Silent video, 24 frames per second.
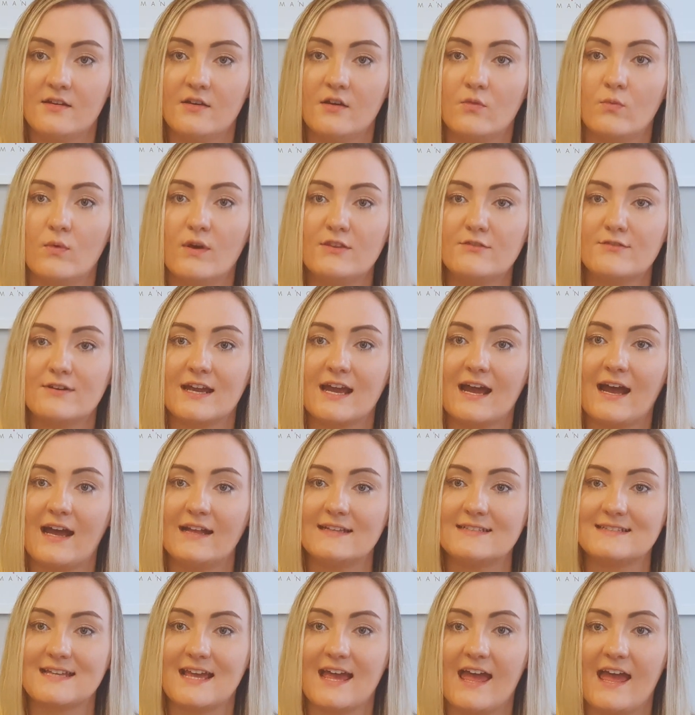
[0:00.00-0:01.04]
With regards
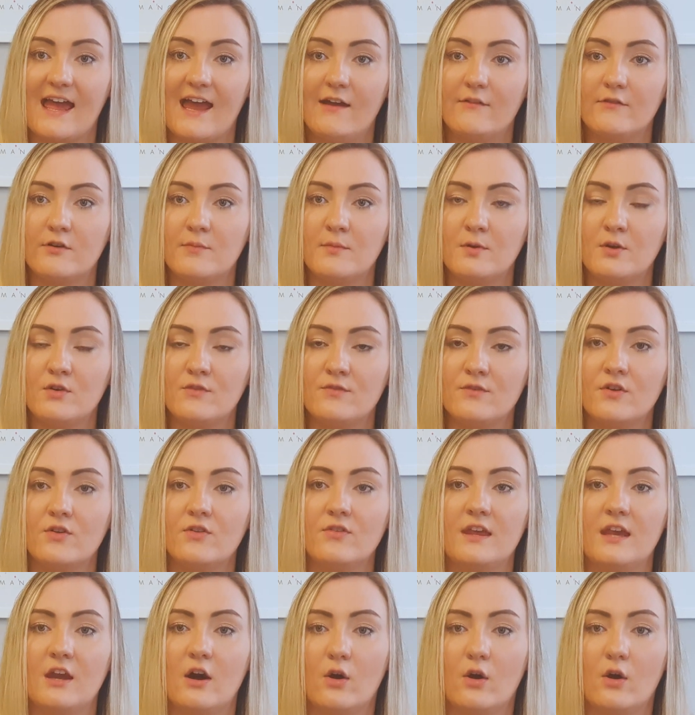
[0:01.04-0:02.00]
to hair removal, the